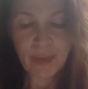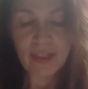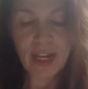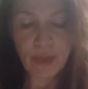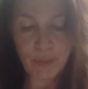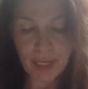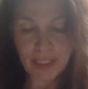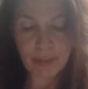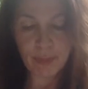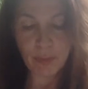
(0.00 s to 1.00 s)
Then he
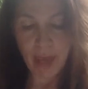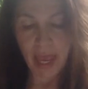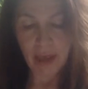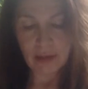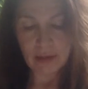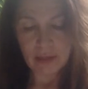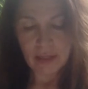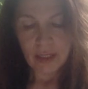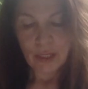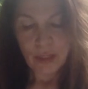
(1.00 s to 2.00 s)
picked up the pail.
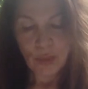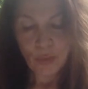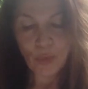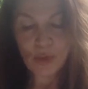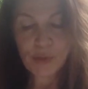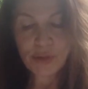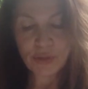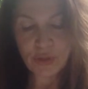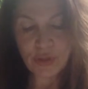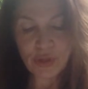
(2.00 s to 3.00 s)
Wilbur stood in